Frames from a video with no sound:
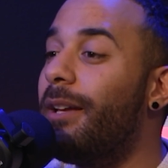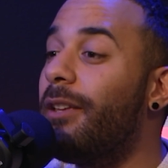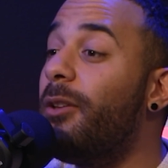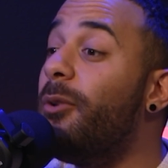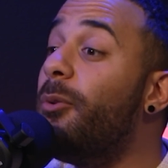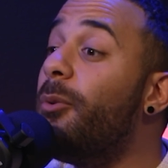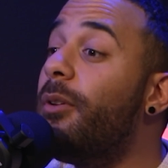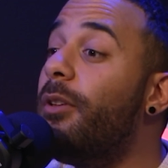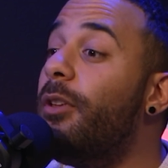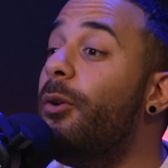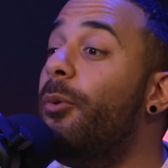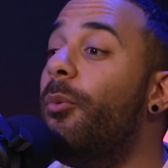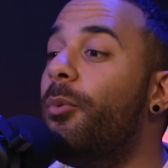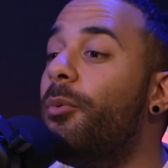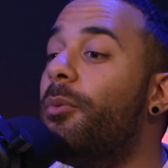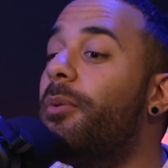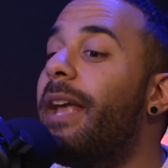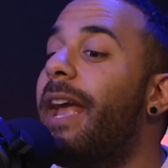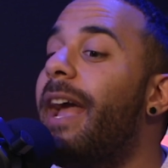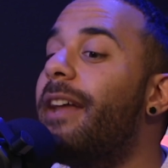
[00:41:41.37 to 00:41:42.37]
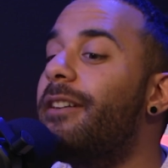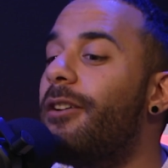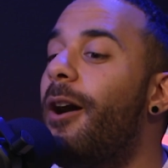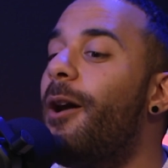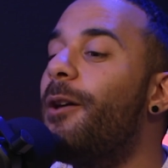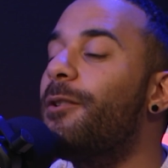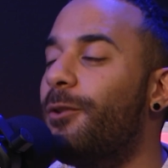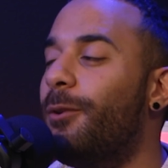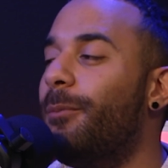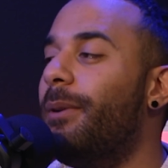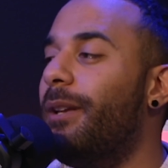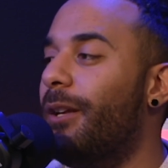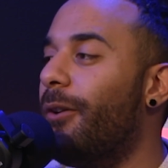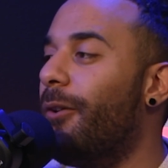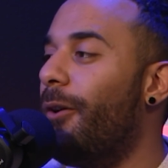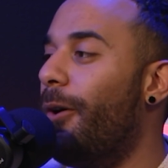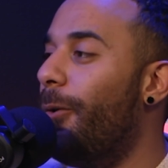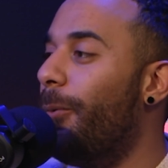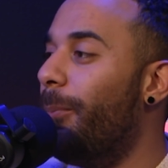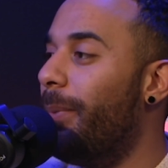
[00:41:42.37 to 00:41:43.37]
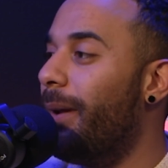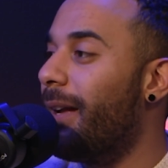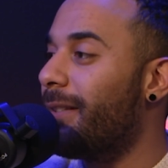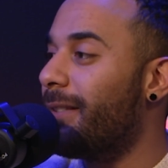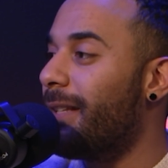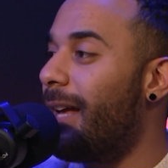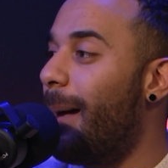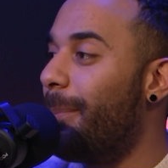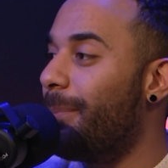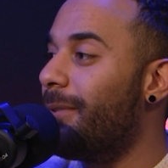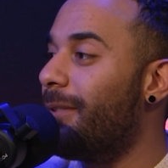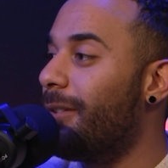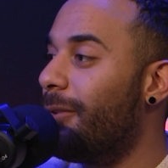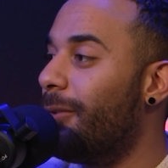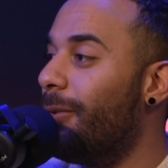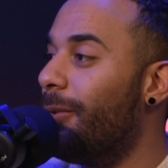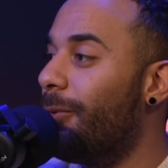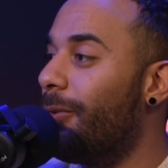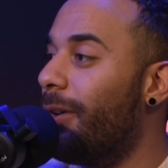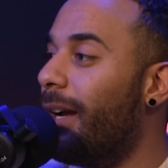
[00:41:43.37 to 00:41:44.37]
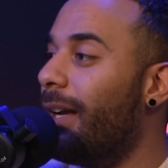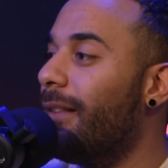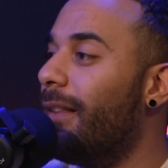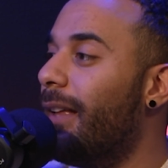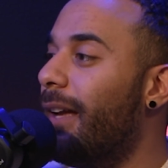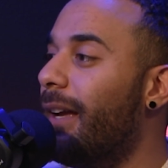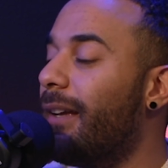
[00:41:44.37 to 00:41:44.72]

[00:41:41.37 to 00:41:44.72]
Like you can't also be your own biggest obstacle, right?